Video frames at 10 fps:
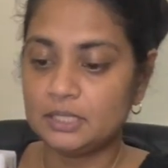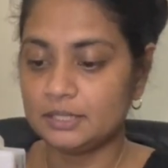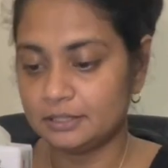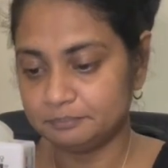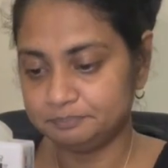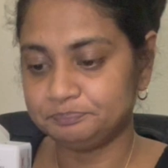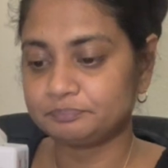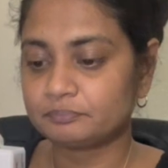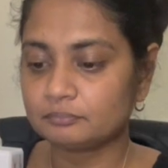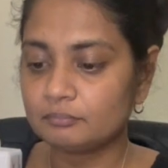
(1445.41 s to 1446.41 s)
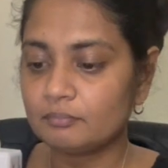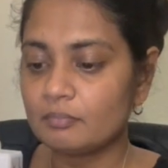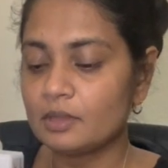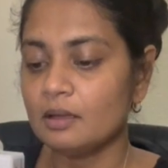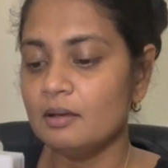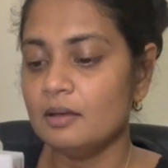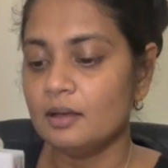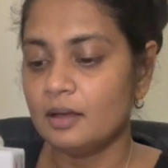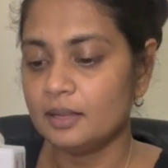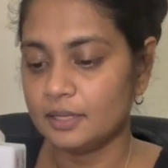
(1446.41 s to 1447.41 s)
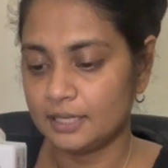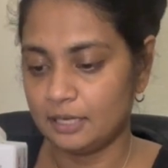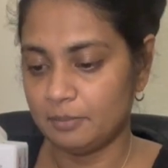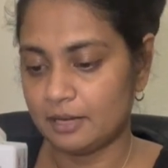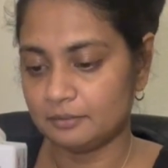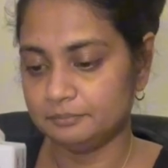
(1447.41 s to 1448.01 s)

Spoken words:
dinner, and then came back.